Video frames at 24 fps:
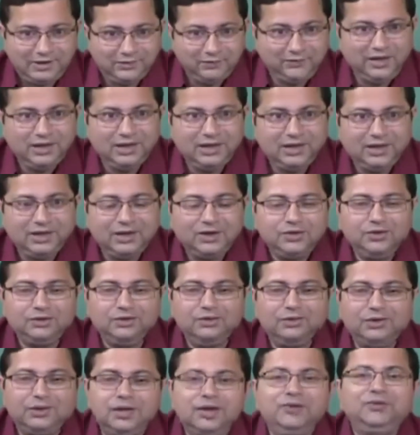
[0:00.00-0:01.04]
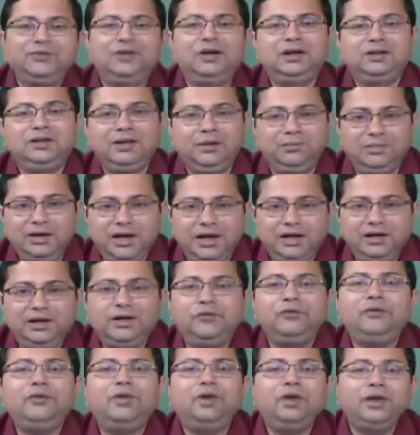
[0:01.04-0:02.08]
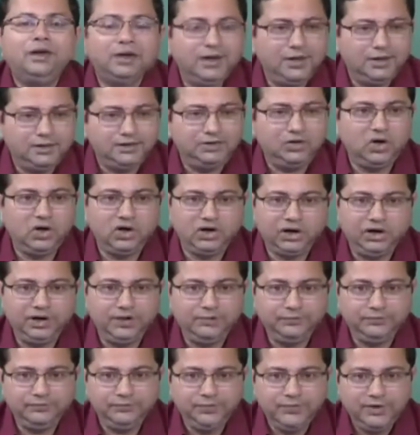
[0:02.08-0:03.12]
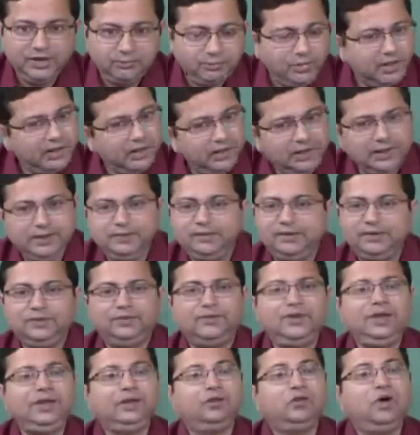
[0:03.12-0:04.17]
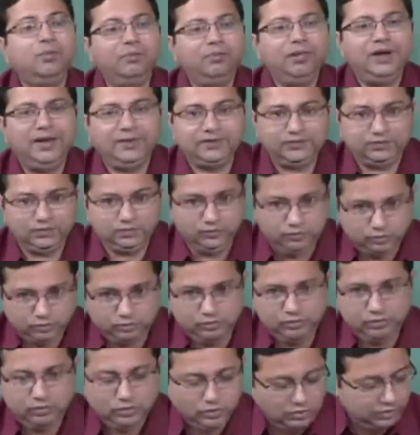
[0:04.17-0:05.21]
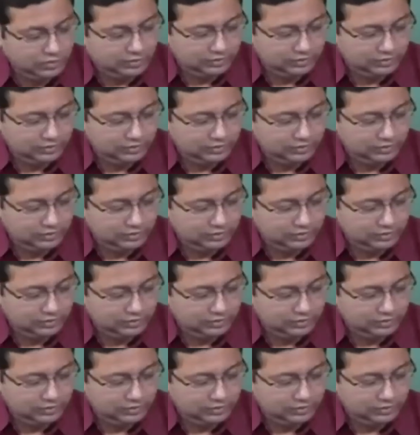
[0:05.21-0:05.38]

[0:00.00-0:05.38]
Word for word: at will to give some kind of uh, throttling. But again, this is very complex to do.